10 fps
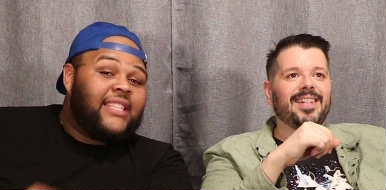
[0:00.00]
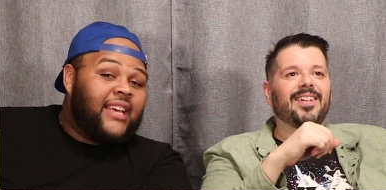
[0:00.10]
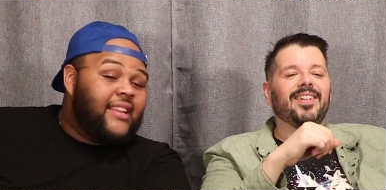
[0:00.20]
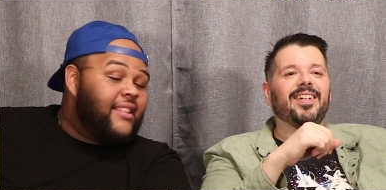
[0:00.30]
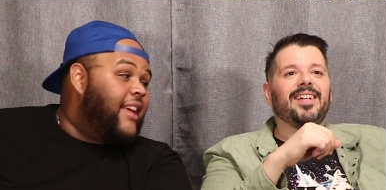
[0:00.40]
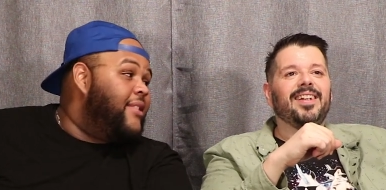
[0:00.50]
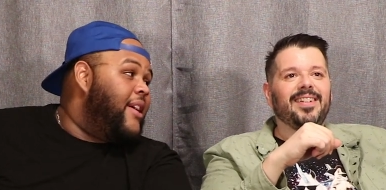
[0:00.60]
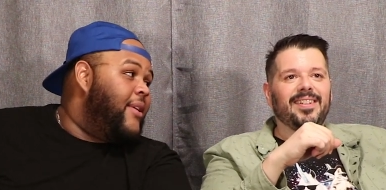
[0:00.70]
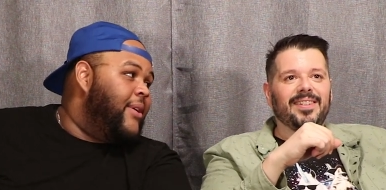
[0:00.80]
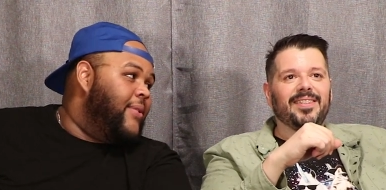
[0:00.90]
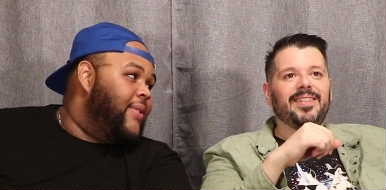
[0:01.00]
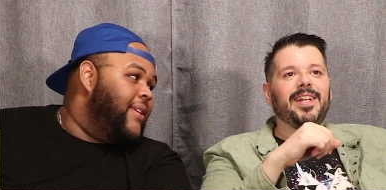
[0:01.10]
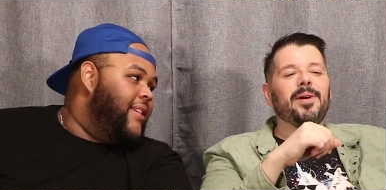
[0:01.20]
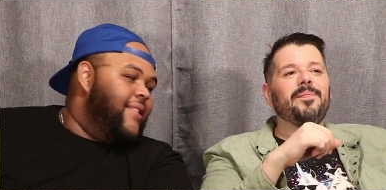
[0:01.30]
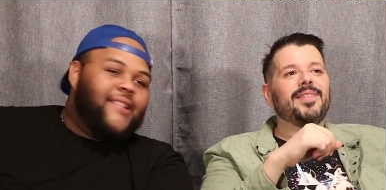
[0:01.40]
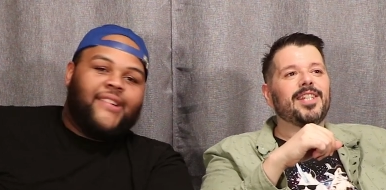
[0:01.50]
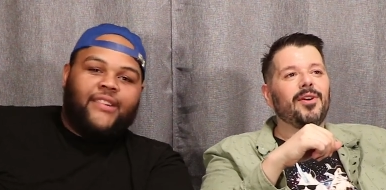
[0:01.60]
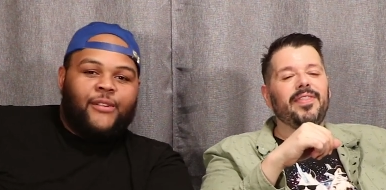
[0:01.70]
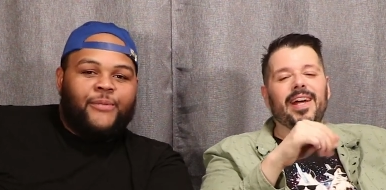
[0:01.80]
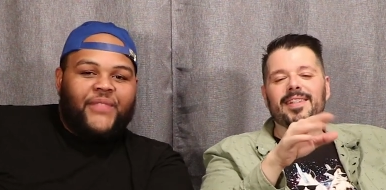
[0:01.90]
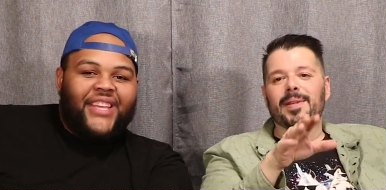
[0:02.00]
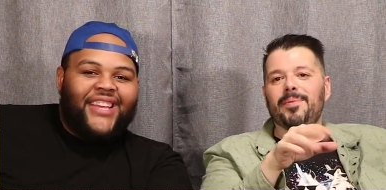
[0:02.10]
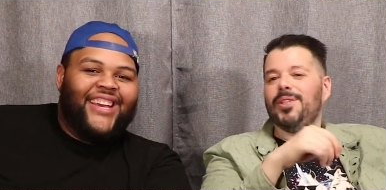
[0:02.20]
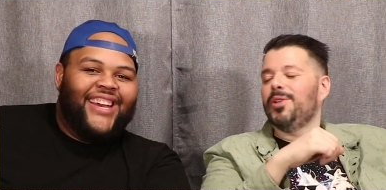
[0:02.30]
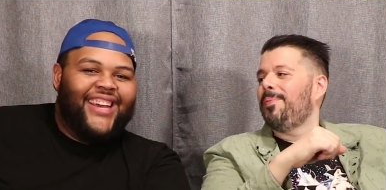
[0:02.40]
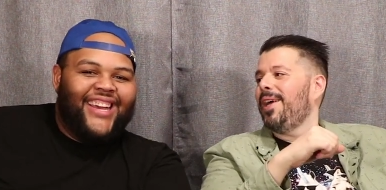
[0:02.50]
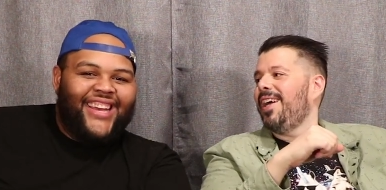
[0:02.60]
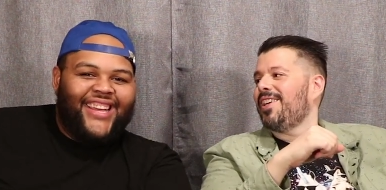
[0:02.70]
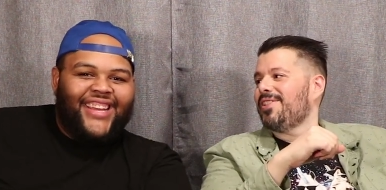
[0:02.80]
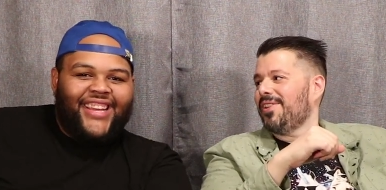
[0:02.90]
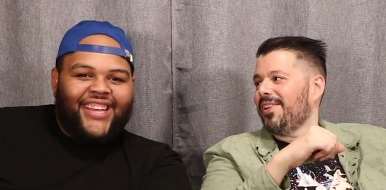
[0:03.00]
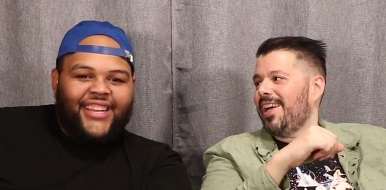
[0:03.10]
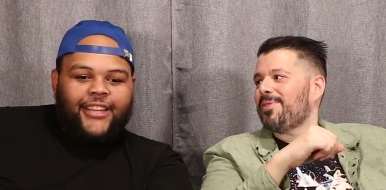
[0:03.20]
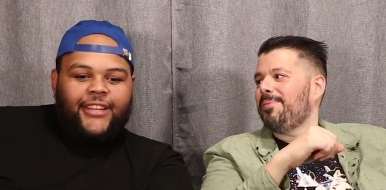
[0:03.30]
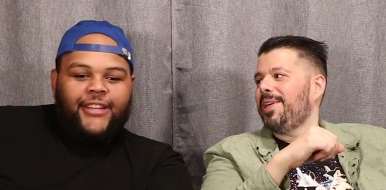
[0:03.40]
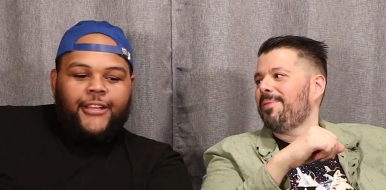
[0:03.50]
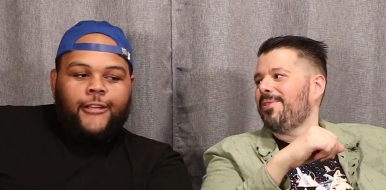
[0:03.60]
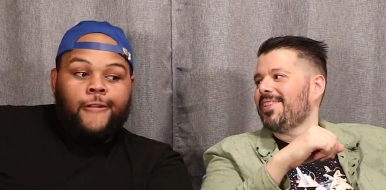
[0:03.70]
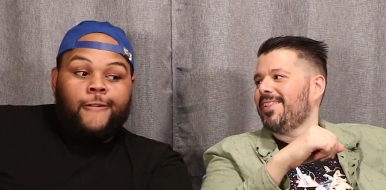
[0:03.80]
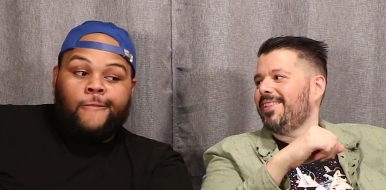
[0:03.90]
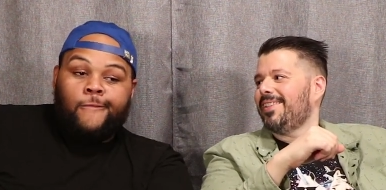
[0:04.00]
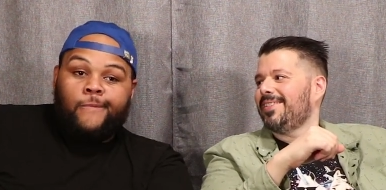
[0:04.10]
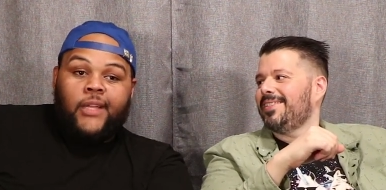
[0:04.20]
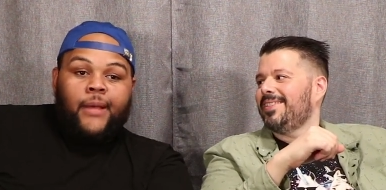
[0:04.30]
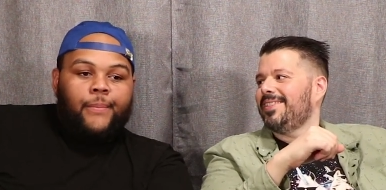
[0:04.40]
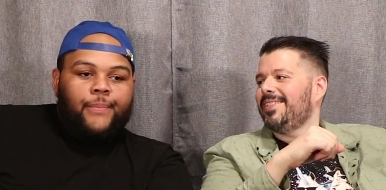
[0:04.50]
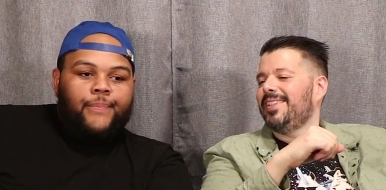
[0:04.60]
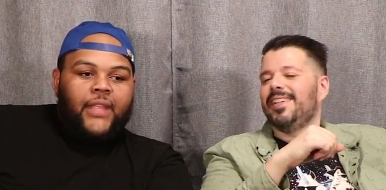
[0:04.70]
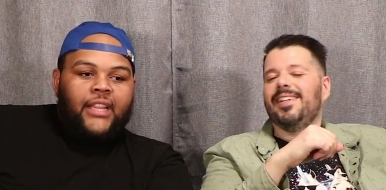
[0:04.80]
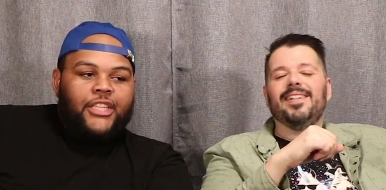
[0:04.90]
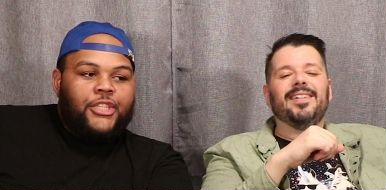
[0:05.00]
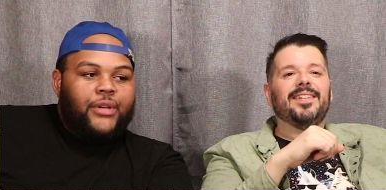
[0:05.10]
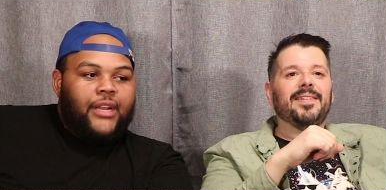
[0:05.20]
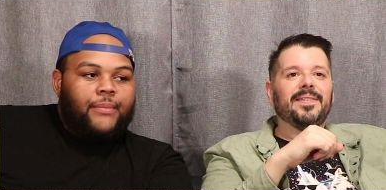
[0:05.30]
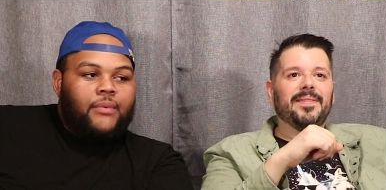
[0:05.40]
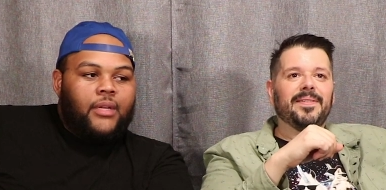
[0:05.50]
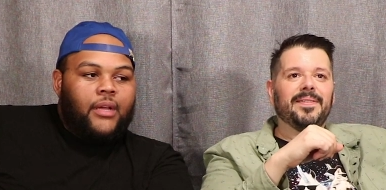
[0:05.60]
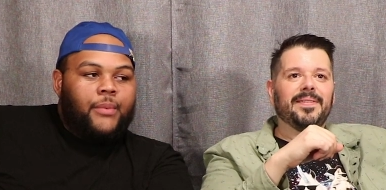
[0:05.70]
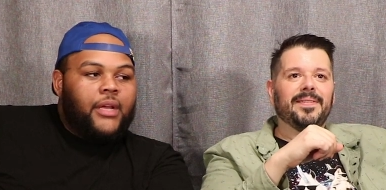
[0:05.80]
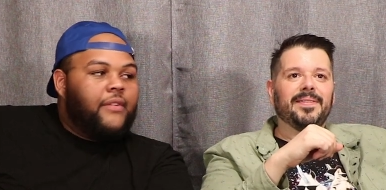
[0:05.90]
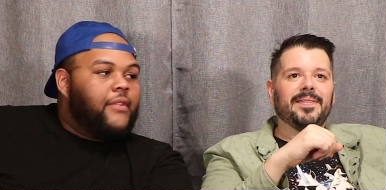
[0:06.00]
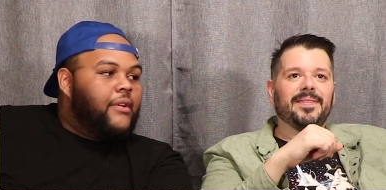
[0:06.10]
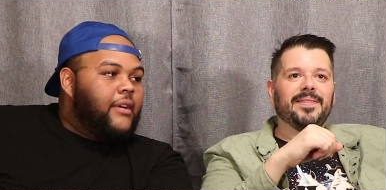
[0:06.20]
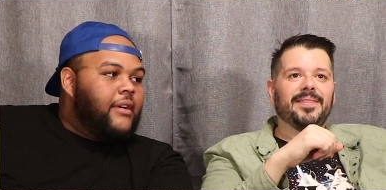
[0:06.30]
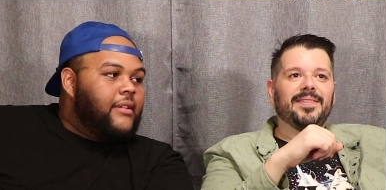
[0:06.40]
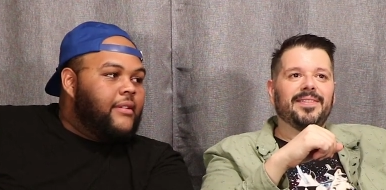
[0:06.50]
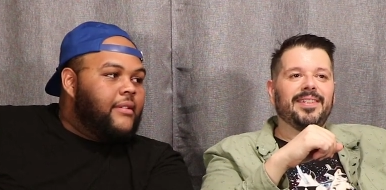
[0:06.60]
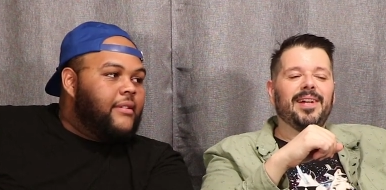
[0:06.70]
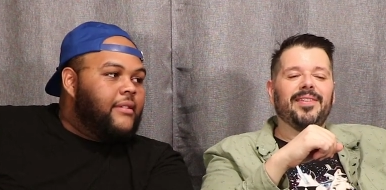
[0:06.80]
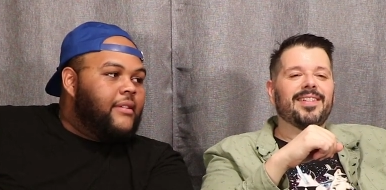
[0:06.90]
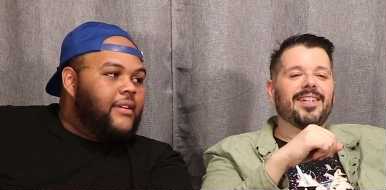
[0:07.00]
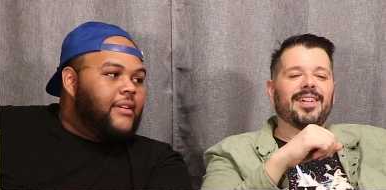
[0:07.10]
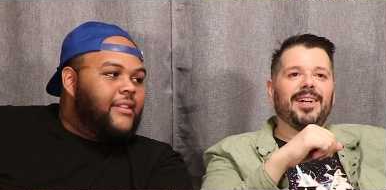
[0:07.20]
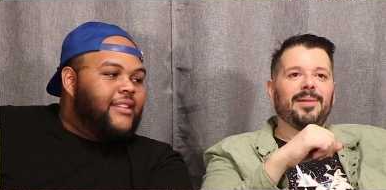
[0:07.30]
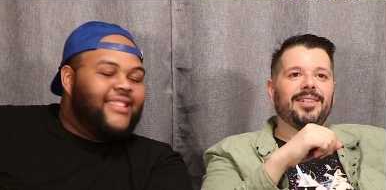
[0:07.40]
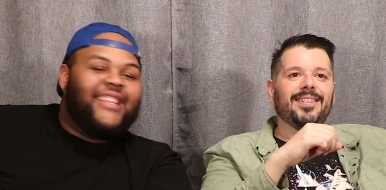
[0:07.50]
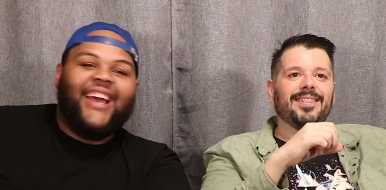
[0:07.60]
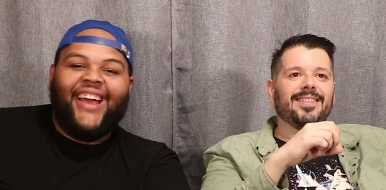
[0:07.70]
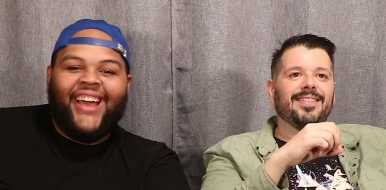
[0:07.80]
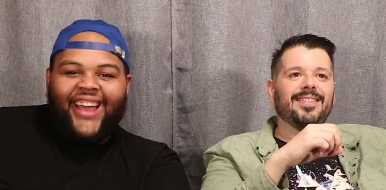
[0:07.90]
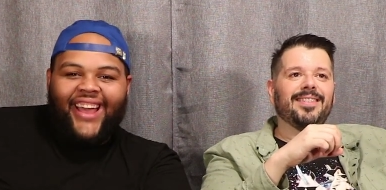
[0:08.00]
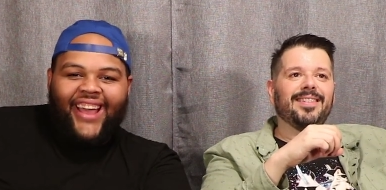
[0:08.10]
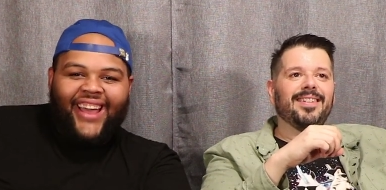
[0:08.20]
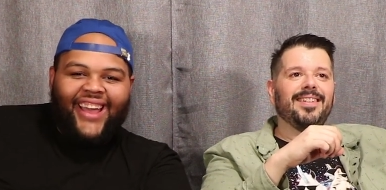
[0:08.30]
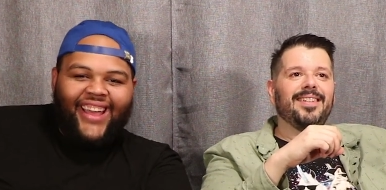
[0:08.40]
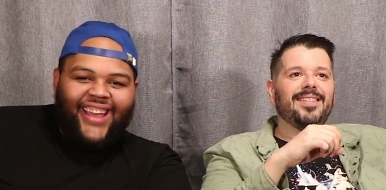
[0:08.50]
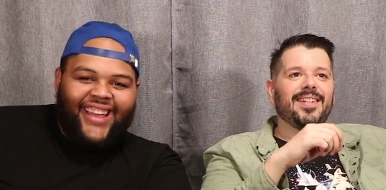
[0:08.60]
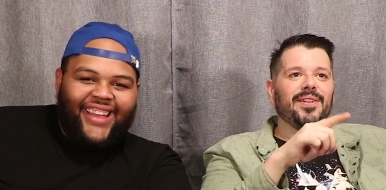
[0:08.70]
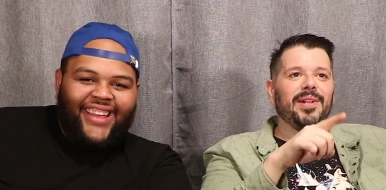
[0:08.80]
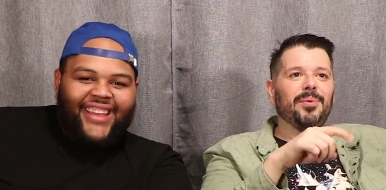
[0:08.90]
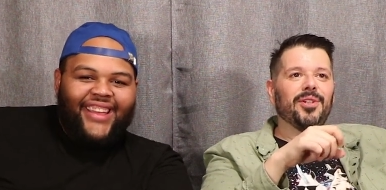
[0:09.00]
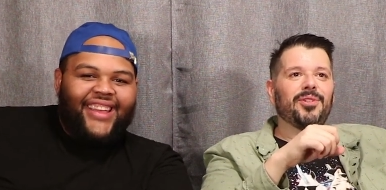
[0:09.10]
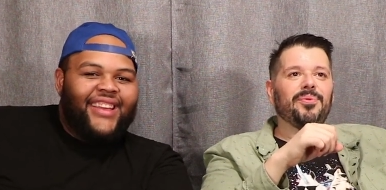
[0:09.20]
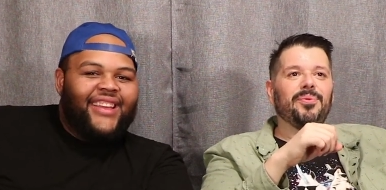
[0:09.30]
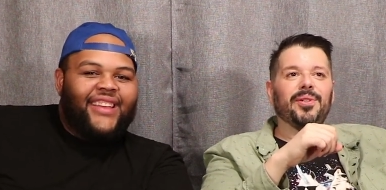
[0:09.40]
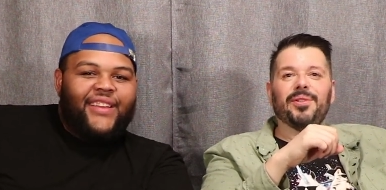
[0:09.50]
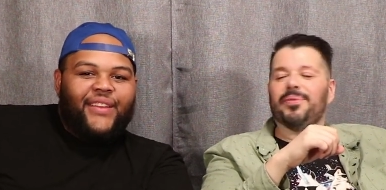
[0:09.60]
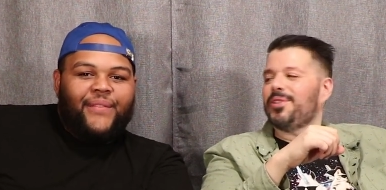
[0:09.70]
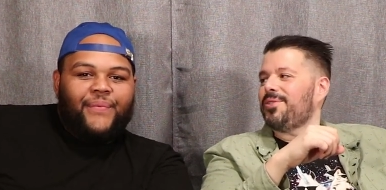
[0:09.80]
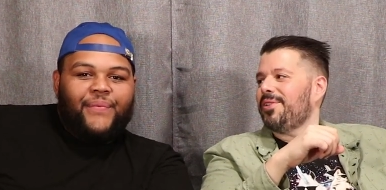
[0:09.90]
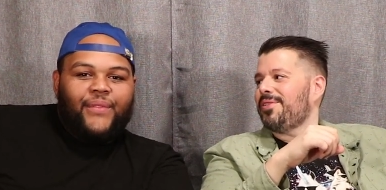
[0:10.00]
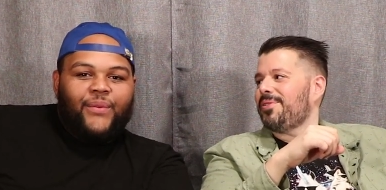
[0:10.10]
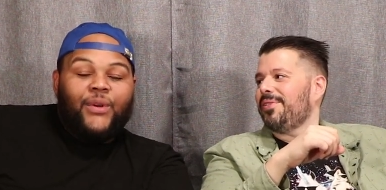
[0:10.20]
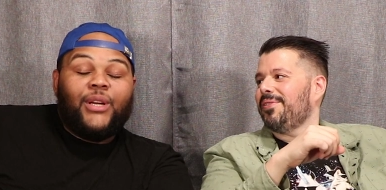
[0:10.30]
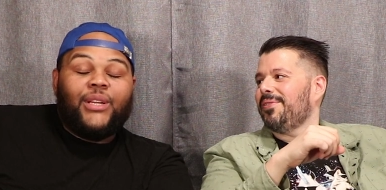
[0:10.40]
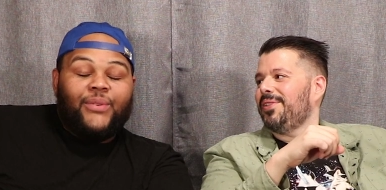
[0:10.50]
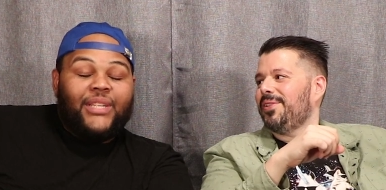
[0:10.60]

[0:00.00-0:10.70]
Speaker 1: cents yeah, exactly. exactly. that you now owe. Yep. So, and that is up to you to pay because you're the last remaining person there. Yep.
Speaker 2: Unless you get up to go make a phone call. Yeah, but that's not going to happen.
Speaker 1: Security will tr will will, tr tr will, will